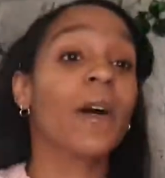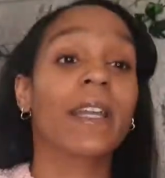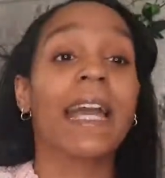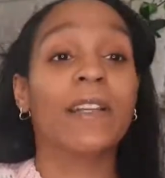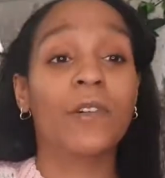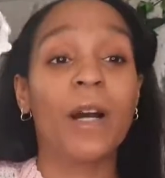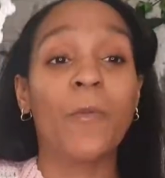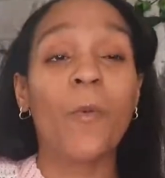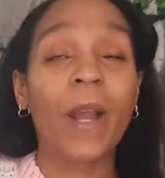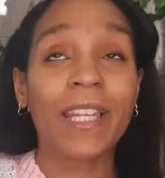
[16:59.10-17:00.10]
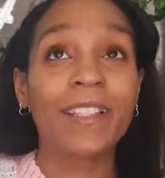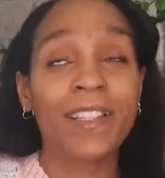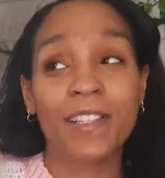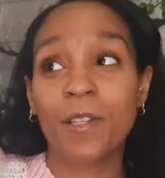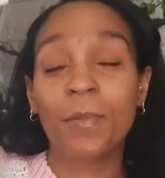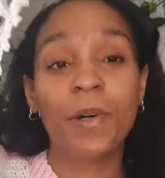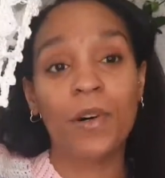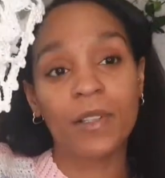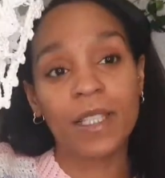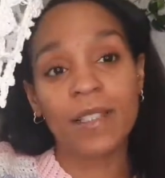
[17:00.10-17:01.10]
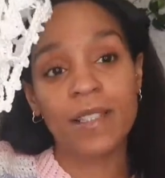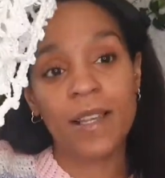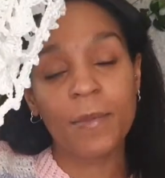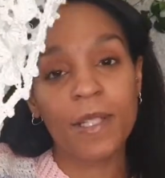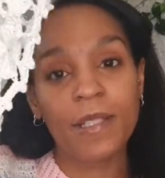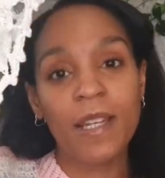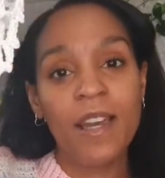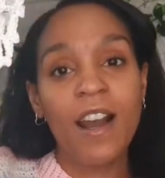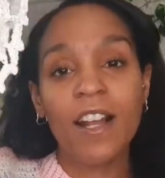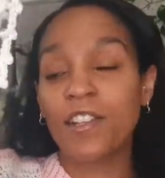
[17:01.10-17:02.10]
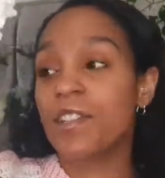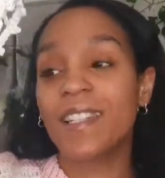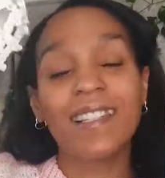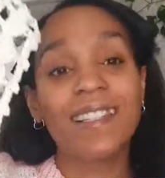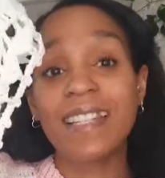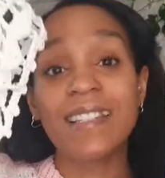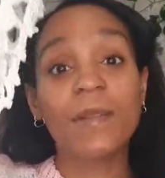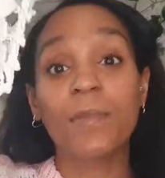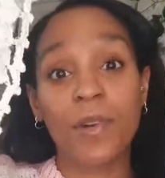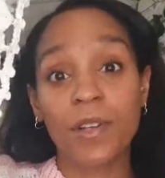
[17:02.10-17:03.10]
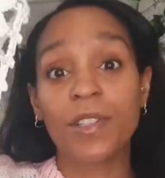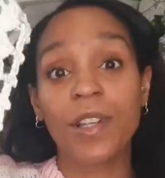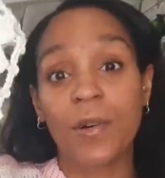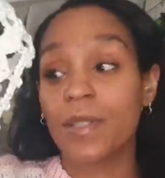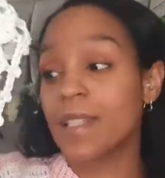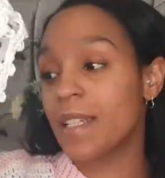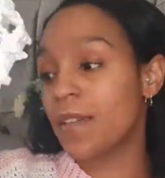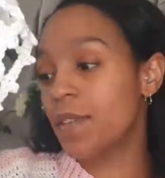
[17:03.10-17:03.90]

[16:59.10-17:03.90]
I cannot wait to put on in the summer. I just need a decent bra to go underneath